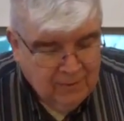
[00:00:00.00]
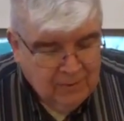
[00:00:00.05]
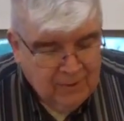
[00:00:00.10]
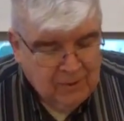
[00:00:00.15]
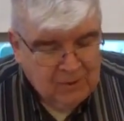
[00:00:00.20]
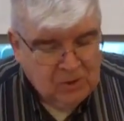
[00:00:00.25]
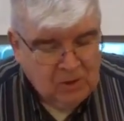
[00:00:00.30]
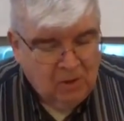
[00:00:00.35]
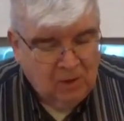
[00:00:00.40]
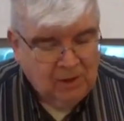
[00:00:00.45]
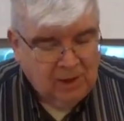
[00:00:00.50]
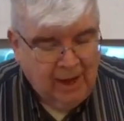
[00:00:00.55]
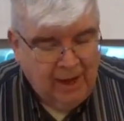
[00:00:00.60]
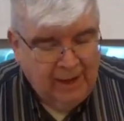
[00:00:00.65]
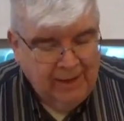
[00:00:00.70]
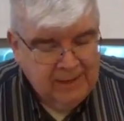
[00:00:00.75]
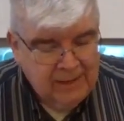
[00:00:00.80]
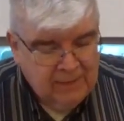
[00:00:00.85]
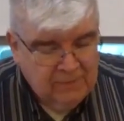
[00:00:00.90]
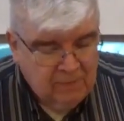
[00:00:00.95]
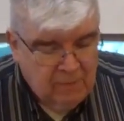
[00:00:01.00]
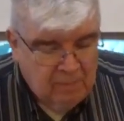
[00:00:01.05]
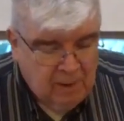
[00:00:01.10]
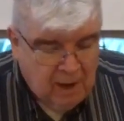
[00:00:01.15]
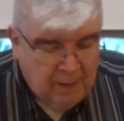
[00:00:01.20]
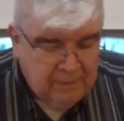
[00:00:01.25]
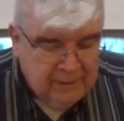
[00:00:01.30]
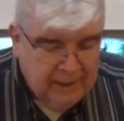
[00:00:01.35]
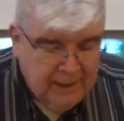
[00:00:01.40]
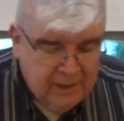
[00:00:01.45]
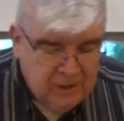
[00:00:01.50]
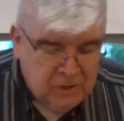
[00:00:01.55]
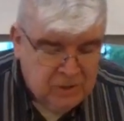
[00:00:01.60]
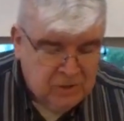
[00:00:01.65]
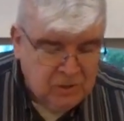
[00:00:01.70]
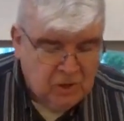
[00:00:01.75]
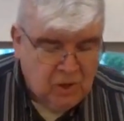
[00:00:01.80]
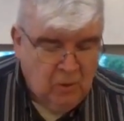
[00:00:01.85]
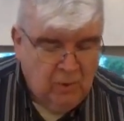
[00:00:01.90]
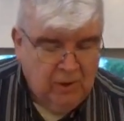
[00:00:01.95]
there's all kinds of
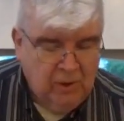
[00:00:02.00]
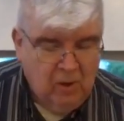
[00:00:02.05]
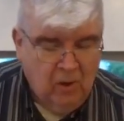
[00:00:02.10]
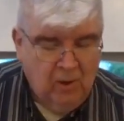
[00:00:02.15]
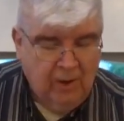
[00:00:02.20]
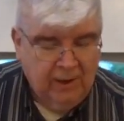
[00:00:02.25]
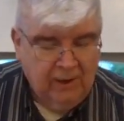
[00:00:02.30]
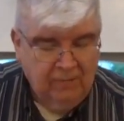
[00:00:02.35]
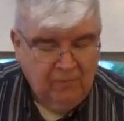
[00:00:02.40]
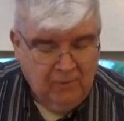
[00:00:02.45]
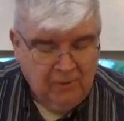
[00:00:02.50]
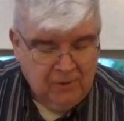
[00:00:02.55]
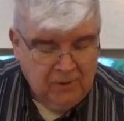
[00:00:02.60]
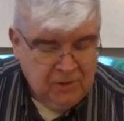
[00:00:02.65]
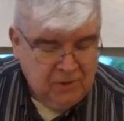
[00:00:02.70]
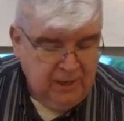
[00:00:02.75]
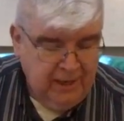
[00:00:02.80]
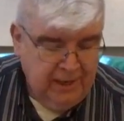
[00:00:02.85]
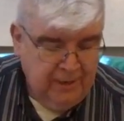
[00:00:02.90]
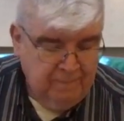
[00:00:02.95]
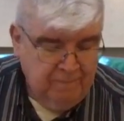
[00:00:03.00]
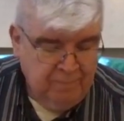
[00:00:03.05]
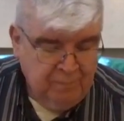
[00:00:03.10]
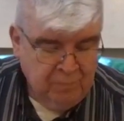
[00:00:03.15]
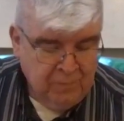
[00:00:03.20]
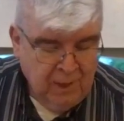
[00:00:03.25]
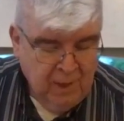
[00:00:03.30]
abominations going on in verse 10.